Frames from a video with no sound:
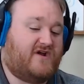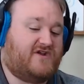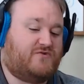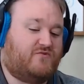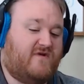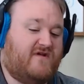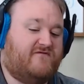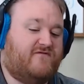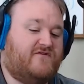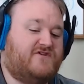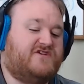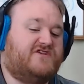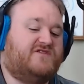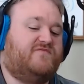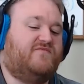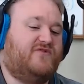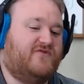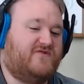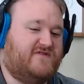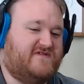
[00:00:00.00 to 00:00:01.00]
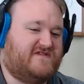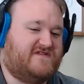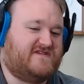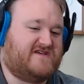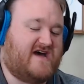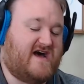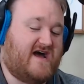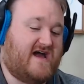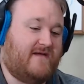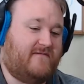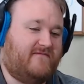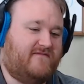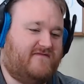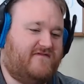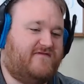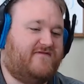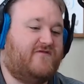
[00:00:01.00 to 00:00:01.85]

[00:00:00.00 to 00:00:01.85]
watched Red versus Blue at the time.